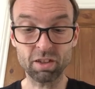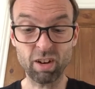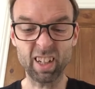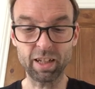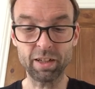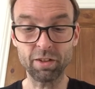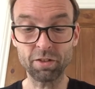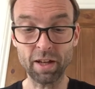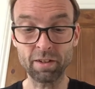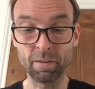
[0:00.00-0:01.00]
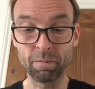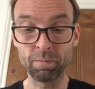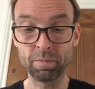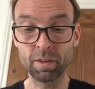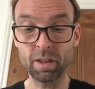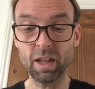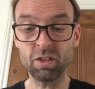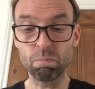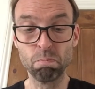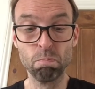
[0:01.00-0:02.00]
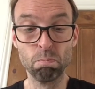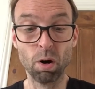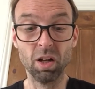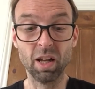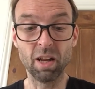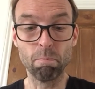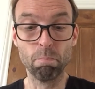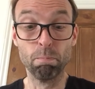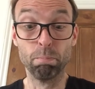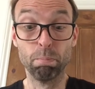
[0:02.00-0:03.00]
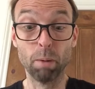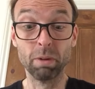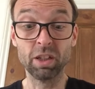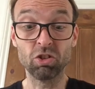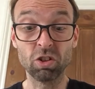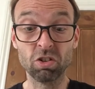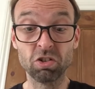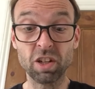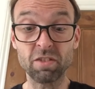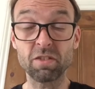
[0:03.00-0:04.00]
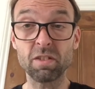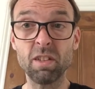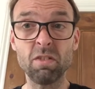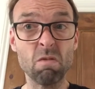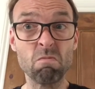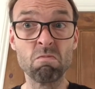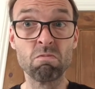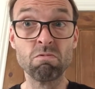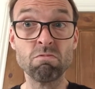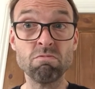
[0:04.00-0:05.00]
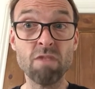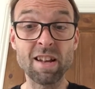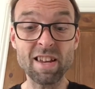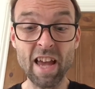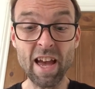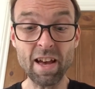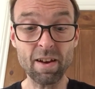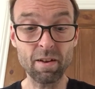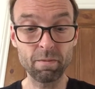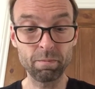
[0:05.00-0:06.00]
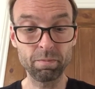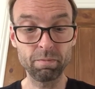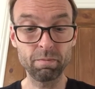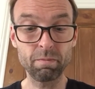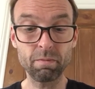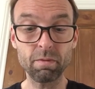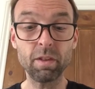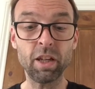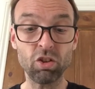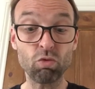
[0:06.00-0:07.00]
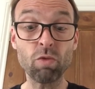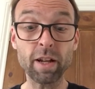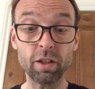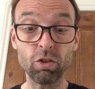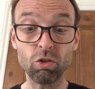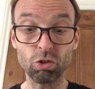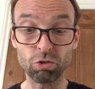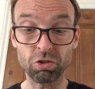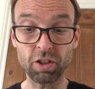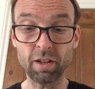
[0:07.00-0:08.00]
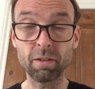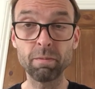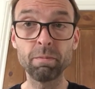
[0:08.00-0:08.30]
Cranky said. "It's boiling and bubbling, George. Is it ready yet?" "It's ready," George said.